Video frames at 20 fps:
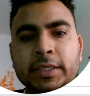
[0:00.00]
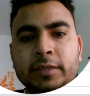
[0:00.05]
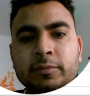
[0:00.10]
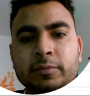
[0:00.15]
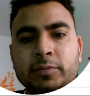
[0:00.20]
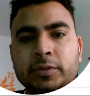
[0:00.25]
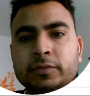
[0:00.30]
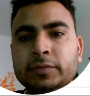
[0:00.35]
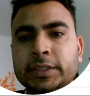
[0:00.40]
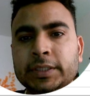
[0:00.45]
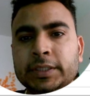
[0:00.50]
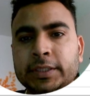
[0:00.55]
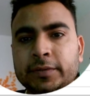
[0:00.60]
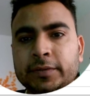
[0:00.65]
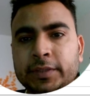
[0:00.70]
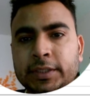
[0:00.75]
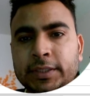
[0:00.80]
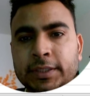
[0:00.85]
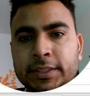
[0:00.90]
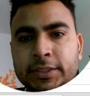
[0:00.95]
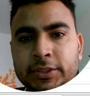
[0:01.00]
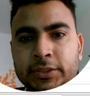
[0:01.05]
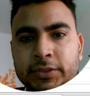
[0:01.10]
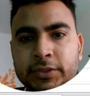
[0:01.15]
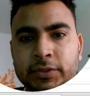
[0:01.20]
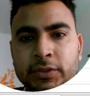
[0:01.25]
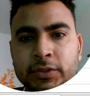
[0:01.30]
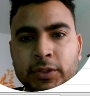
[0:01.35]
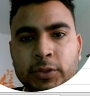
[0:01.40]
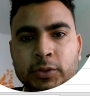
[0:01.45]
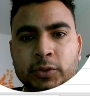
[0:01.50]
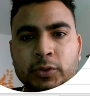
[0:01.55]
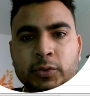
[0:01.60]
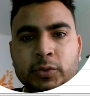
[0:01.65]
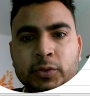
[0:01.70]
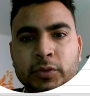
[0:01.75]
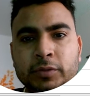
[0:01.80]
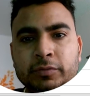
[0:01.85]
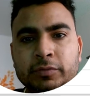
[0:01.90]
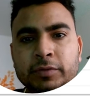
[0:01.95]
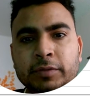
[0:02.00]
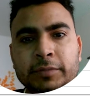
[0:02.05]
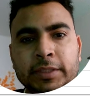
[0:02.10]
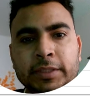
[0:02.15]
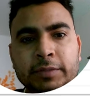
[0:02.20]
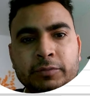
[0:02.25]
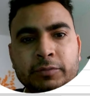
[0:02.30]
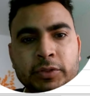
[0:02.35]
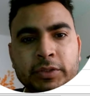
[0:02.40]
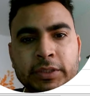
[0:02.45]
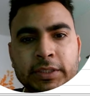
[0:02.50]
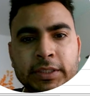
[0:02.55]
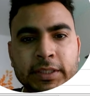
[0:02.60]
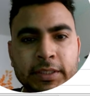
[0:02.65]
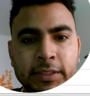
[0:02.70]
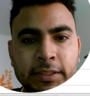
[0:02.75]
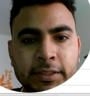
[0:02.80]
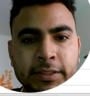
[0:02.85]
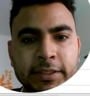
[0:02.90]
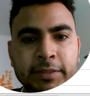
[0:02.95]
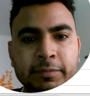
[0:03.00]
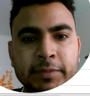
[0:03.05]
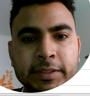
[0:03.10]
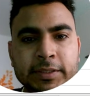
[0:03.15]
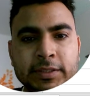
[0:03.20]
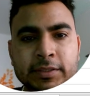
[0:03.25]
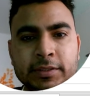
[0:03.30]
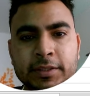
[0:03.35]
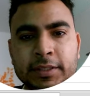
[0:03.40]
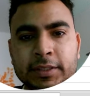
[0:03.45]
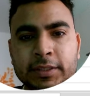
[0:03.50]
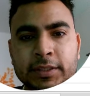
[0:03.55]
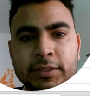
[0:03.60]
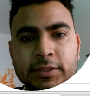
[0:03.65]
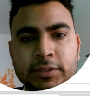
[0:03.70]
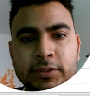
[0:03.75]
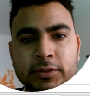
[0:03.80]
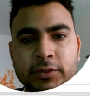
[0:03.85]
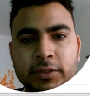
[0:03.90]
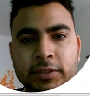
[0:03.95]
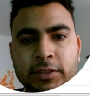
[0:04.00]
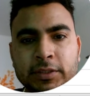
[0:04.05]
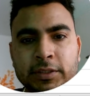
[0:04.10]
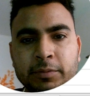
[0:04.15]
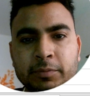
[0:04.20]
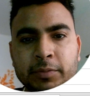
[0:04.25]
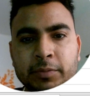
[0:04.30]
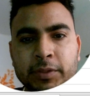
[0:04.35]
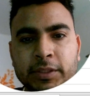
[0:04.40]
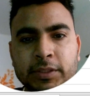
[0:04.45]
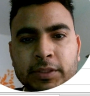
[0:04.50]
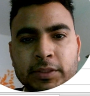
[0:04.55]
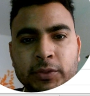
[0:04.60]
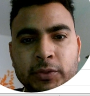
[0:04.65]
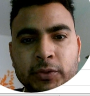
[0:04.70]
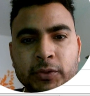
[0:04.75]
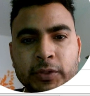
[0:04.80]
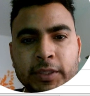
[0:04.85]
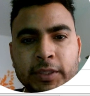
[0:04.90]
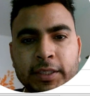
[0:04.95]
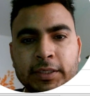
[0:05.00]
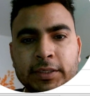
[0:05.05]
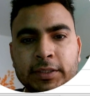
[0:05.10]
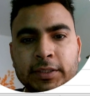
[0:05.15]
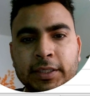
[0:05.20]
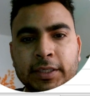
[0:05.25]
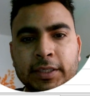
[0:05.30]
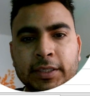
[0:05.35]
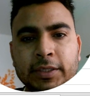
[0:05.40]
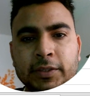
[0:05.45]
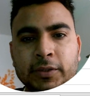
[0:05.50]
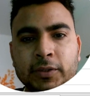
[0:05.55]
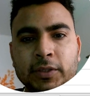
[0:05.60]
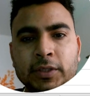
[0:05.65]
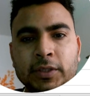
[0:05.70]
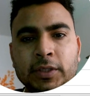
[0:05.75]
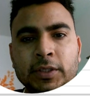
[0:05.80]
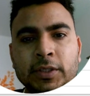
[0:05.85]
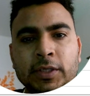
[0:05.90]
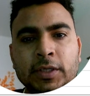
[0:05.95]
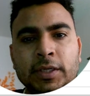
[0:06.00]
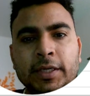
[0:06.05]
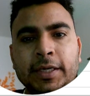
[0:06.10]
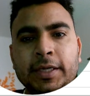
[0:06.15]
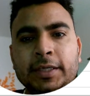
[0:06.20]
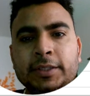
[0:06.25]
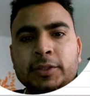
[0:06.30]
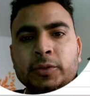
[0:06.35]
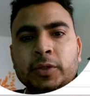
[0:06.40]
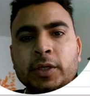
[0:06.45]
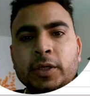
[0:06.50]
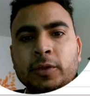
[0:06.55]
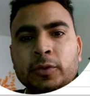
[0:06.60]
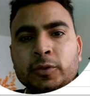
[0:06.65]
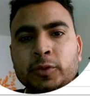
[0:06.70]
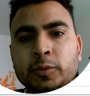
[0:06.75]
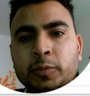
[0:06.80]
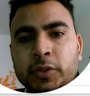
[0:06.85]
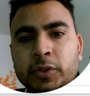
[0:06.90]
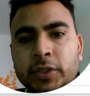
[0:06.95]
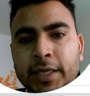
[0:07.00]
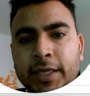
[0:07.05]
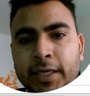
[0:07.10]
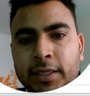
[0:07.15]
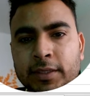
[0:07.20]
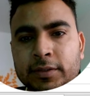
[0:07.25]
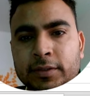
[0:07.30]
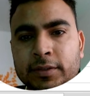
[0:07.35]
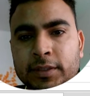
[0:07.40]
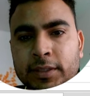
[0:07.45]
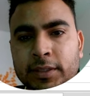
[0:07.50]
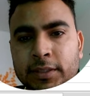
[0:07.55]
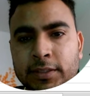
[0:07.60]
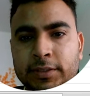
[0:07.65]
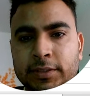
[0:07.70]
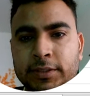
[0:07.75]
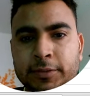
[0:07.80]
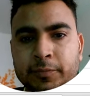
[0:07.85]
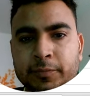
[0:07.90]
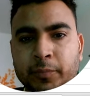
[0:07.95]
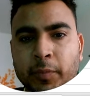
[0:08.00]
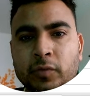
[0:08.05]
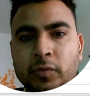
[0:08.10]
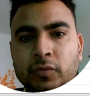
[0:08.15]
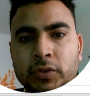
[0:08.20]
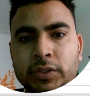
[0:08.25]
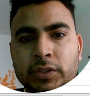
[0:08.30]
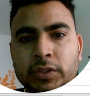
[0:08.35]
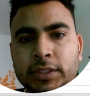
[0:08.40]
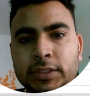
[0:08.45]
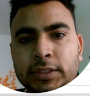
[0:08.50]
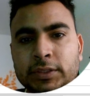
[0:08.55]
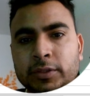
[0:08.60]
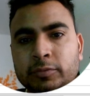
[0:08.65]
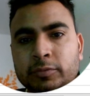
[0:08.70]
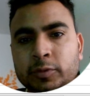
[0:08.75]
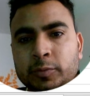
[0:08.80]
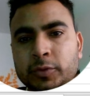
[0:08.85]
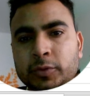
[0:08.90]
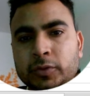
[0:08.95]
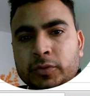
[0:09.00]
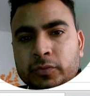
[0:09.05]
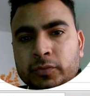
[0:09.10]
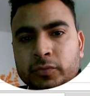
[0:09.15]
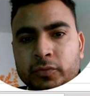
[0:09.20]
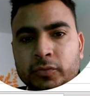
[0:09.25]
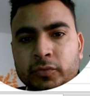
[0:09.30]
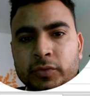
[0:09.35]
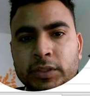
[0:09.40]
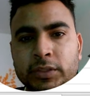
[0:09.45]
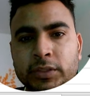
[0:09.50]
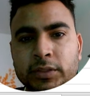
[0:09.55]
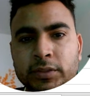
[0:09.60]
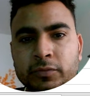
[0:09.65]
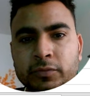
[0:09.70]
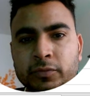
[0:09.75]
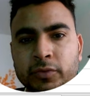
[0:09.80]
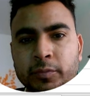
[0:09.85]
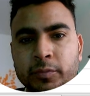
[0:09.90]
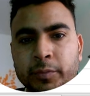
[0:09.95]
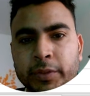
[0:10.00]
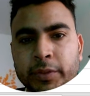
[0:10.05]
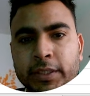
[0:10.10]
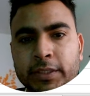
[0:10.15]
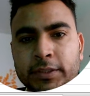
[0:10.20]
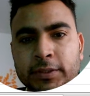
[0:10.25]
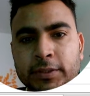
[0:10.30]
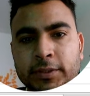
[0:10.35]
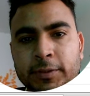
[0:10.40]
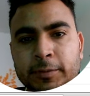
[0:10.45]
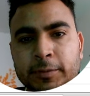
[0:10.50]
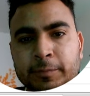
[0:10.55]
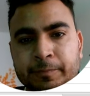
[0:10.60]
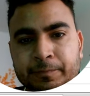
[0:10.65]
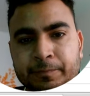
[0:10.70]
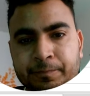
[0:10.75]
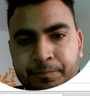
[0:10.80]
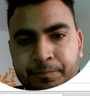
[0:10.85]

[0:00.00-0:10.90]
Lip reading: with the help of data validation. So if sometimes you see any message like this, you can simply go and clear all. And you can also put error alert. For that, you have to put one formula